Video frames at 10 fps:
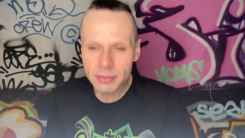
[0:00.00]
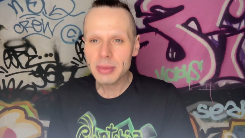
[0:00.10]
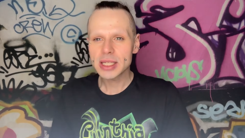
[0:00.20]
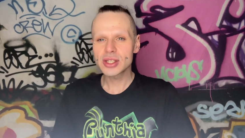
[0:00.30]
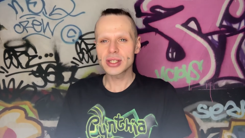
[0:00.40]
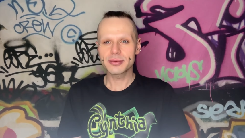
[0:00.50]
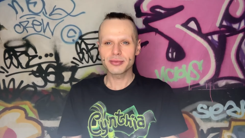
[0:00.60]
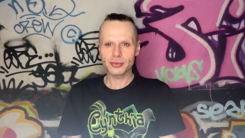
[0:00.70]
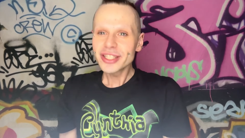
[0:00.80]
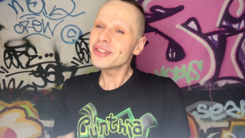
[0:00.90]
Bitch.
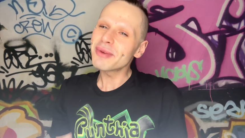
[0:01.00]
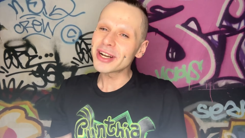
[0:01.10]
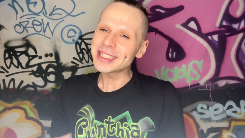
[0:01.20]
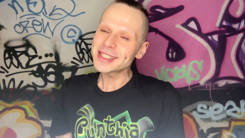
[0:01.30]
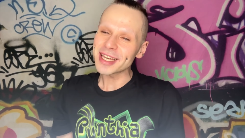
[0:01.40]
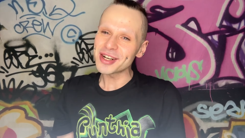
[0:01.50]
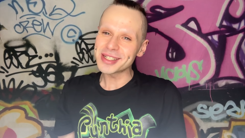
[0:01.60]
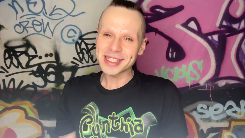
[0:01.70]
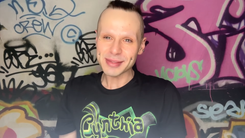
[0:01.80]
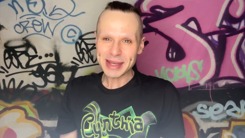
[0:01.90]
Good morning,
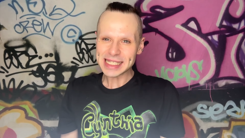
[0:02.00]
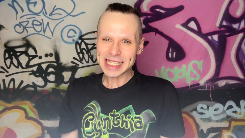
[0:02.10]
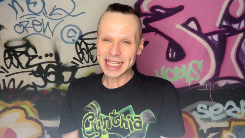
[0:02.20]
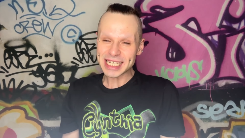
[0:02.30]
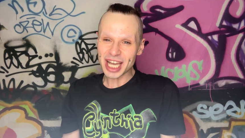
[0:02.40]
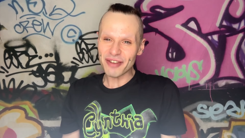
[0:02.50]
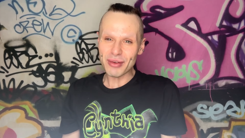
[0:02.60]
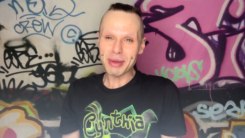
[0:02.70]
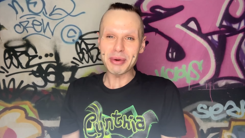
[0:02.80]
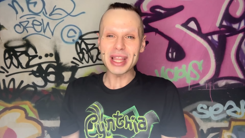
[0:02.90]
sinners. It's me, Cynthia Dahl
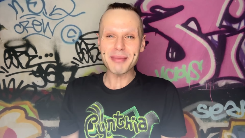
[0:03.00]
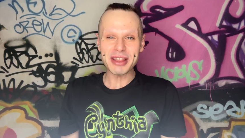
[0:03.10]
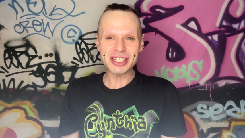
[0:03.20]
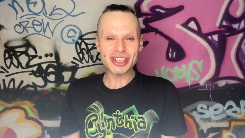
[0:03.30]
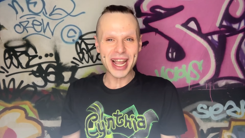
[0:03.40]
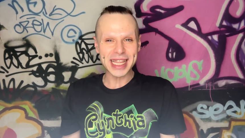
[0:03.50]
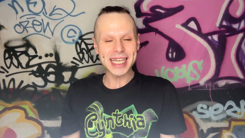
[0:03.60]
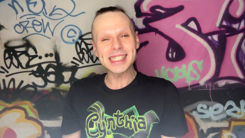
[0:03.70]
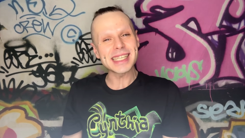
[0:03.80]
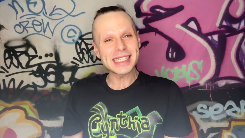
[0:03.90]
from the Boulay Brothers
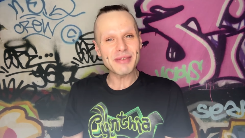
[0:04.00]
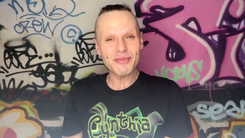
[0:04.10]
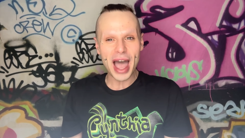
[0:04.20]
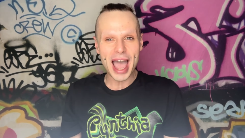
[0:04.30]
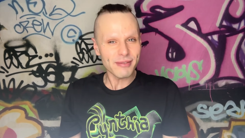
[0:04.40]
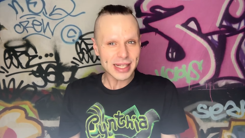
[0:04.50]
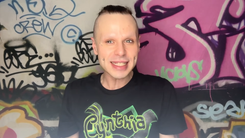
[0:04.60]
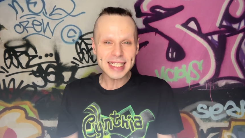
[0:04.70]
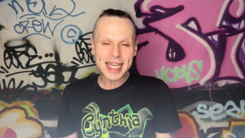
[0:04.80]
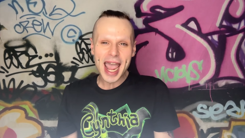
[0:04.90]
Dragula, Season 5. And
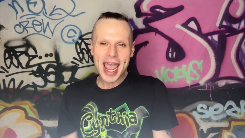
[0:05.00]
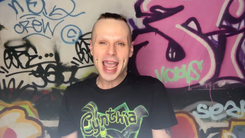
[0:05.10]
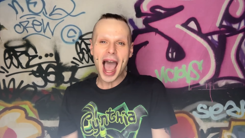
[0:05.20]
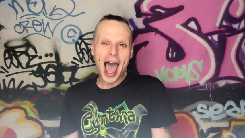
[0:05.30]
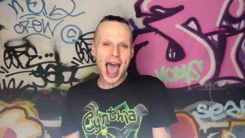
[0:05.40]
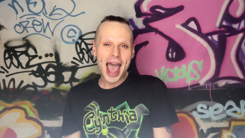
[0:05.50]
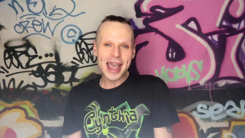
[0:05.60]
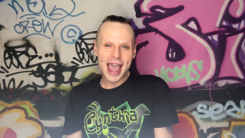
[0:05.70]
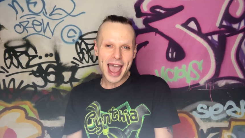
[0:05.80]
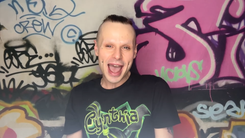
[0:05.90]
today
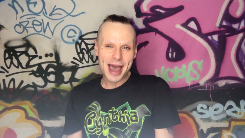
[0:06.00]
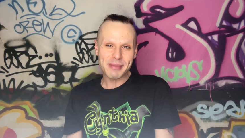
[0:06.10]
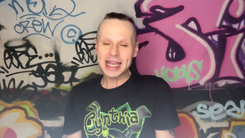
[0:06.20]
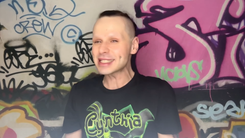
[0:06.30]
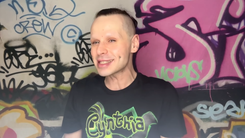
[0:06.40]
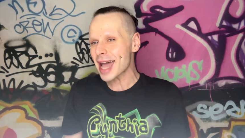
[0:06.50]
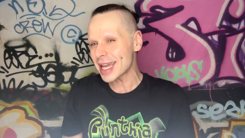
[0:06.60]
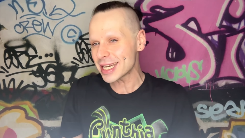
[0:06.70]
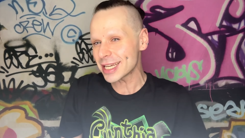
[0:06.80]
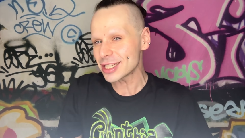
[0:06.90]
I am
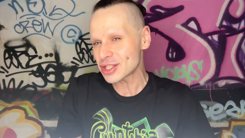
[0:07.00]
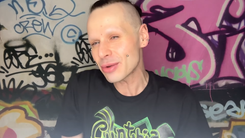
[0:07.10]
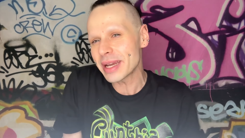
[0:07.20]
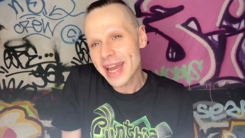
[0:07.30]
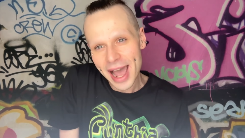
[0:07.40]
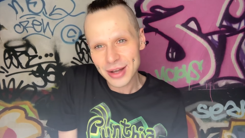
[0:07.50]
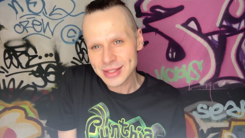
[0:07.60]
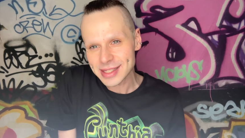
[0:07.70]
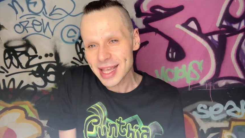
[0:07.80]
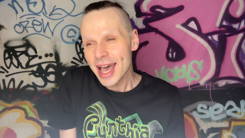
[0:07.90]
excited to
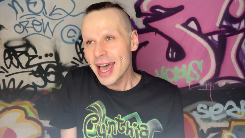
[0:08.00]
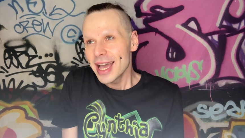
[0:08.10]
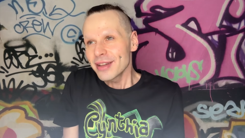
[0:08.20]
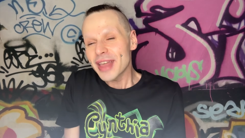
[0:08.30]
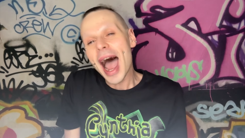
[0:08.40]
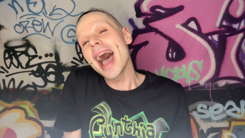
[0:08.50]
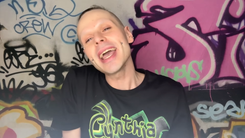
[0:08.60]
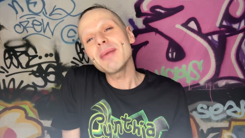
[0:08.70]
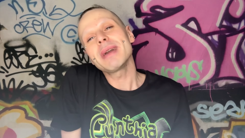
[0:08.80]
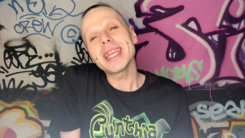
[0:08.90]
announce that I
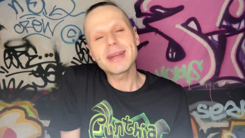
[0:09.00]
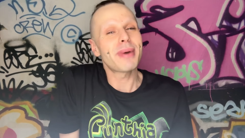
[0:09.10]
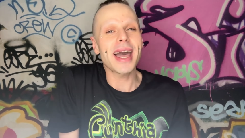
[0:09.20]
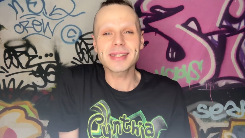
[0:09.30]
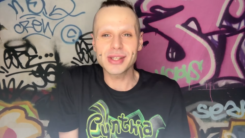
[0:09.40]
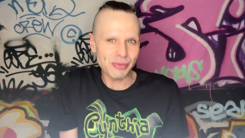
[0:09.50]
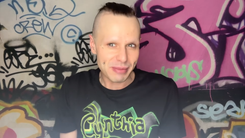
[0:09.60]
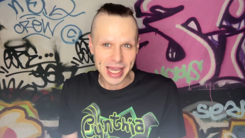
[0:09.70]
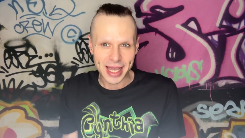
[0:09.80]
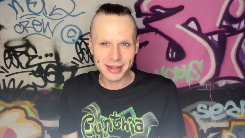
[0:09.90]
am getting back to
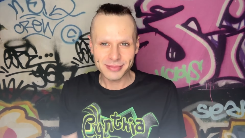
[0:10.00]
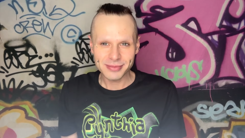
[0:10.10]
me.